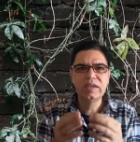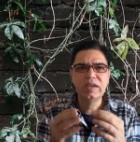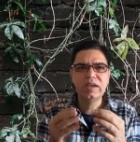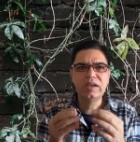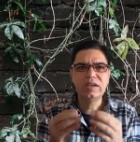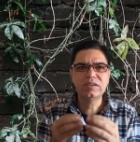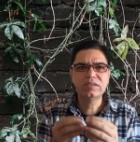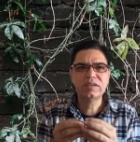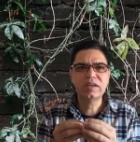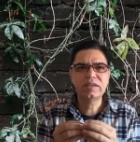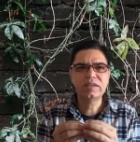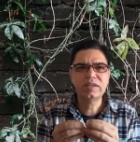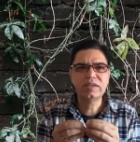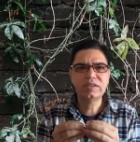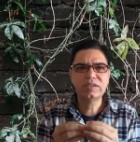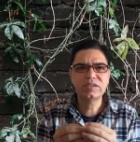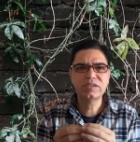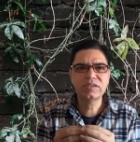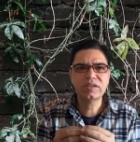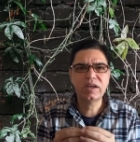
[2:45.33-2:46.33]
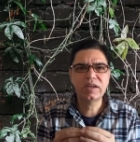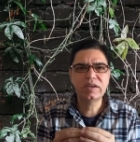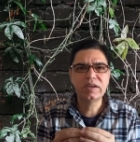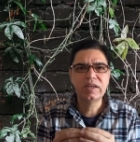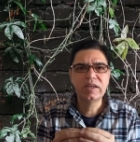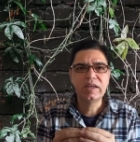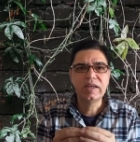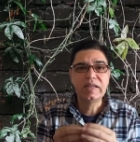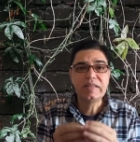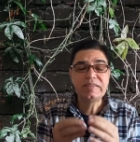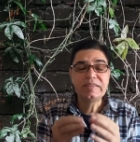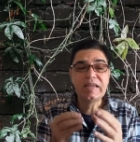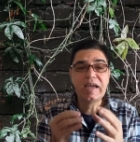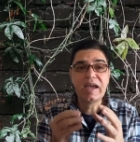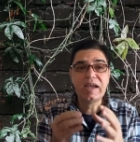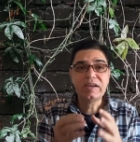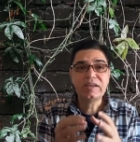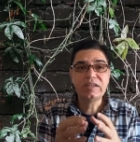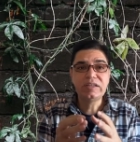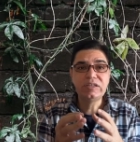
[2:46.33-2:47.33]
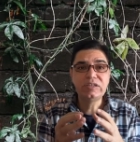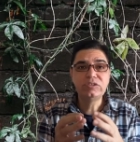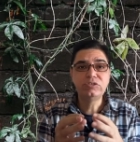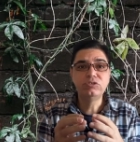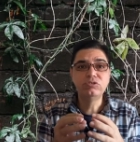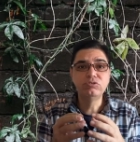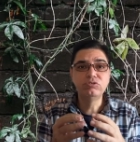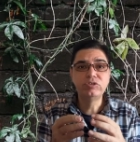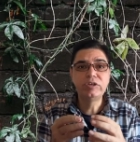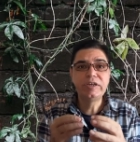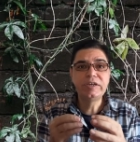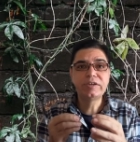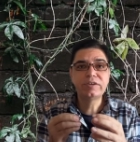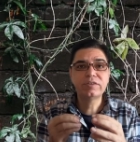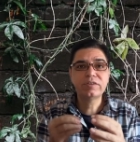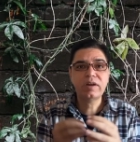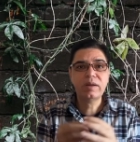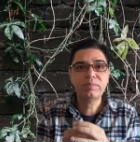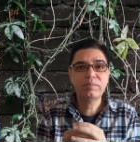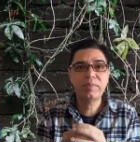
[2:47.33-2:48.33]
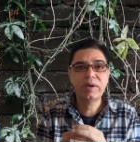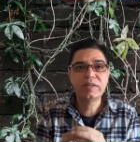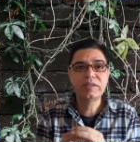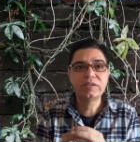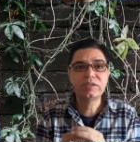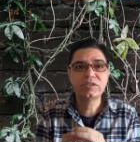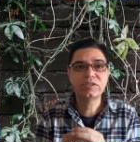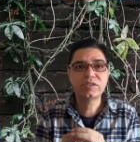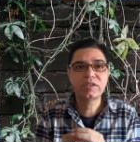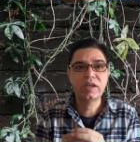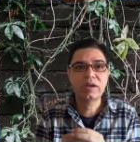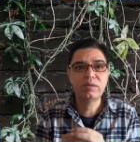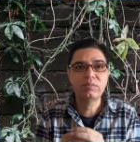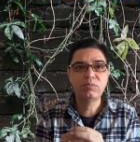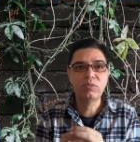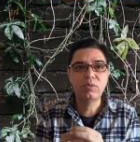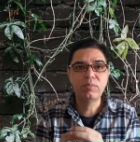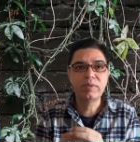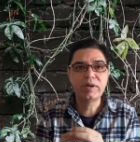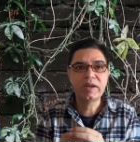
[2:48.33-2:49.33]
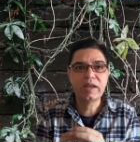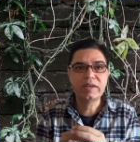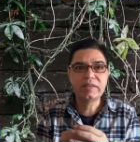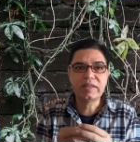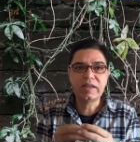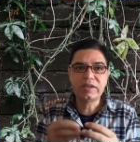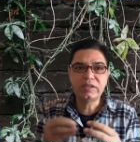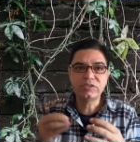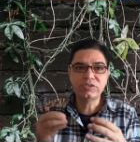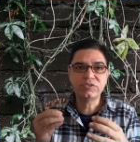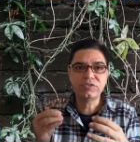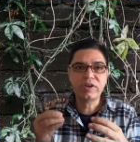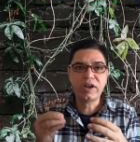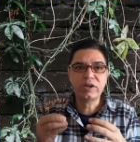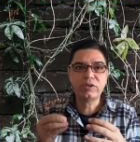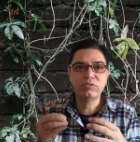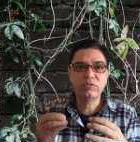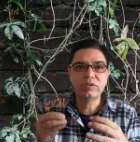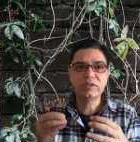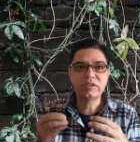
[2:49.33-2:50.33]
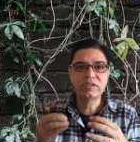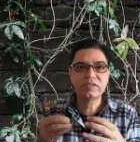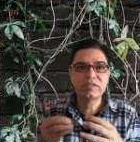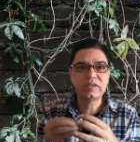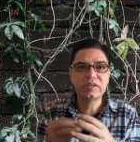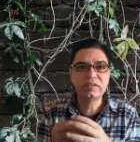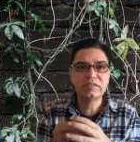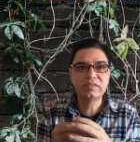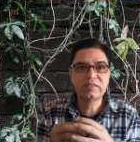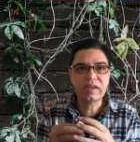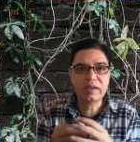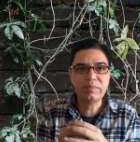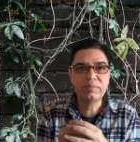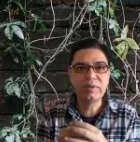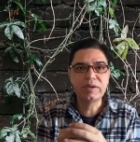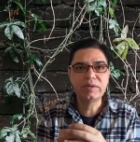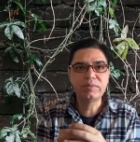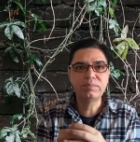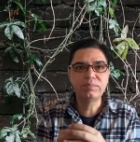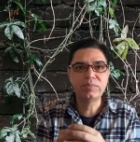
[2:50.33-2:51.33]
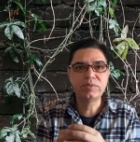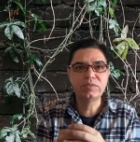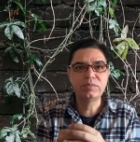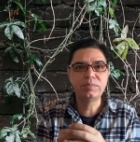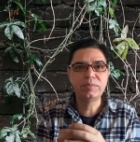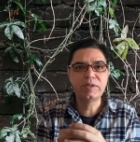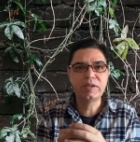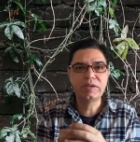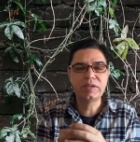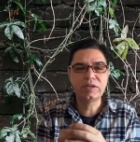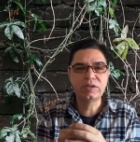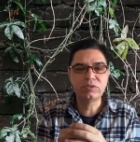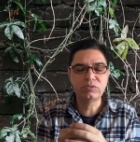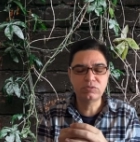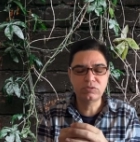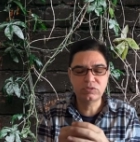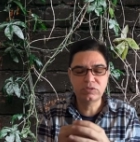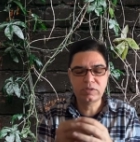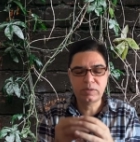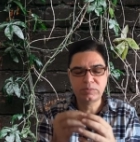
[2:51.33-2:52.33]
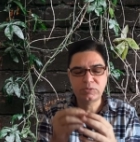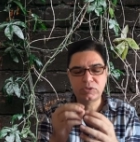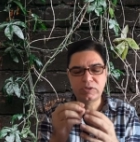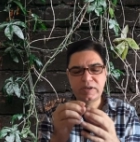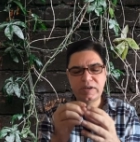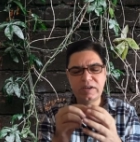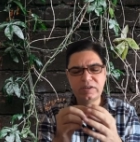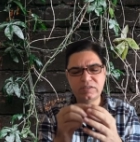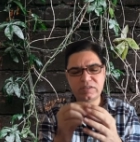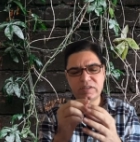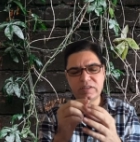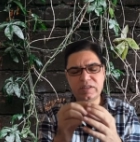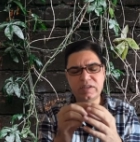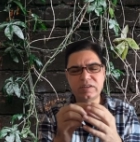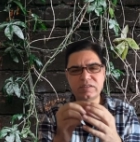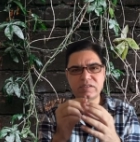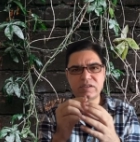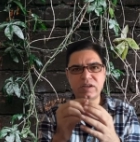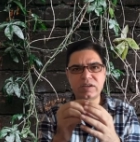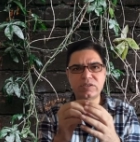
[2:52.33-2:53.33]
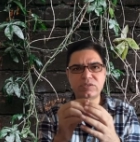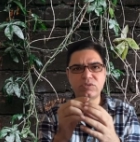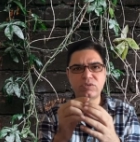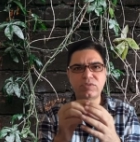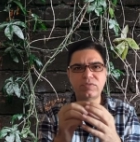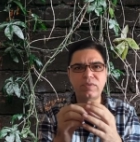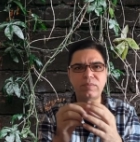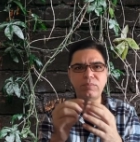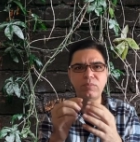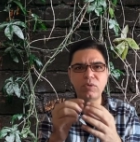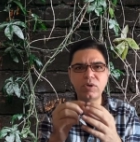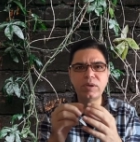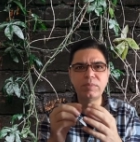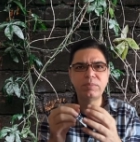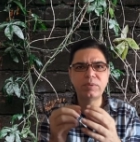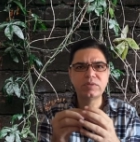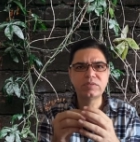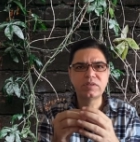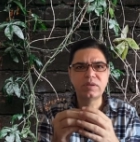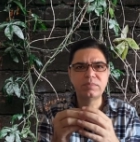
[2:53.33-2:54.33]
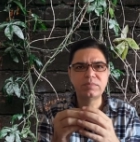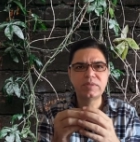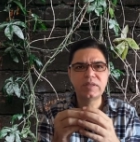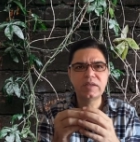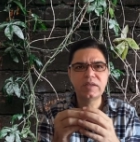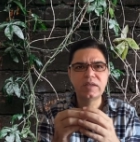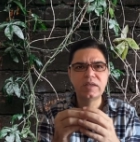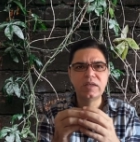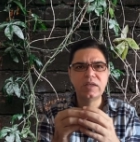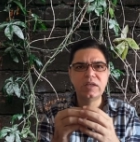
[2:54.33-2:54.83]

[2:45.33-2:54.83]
inside the intestine that is usually trapped by the intestinal movement and then is dragged to a distal segment precipitating into susception. Let's say there is like sort of a polyp or something.